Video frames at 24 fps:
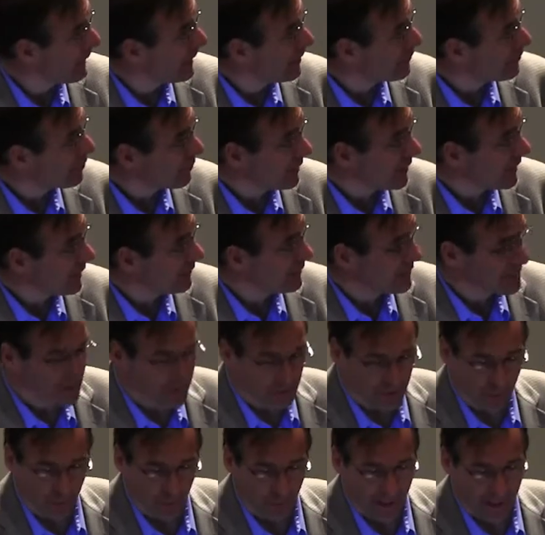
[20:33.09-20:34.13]
So here this
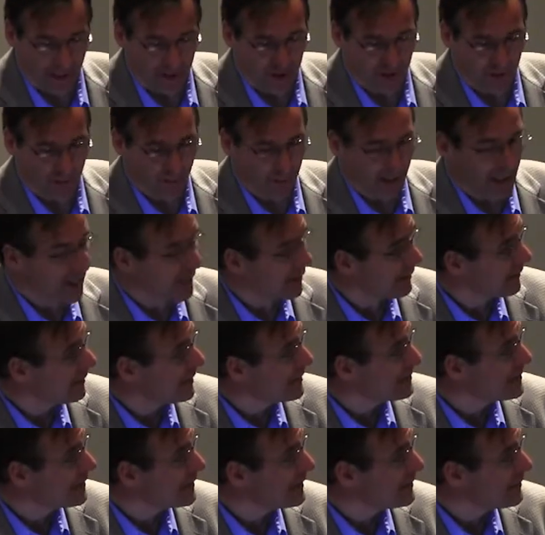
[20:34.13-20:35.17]
is arranged by
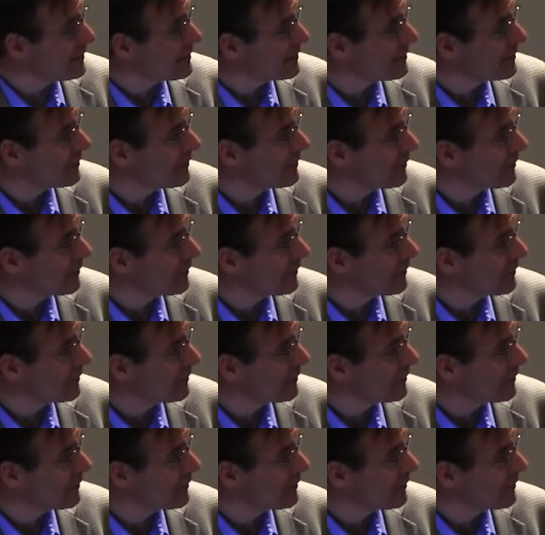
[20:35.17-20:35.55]
distance,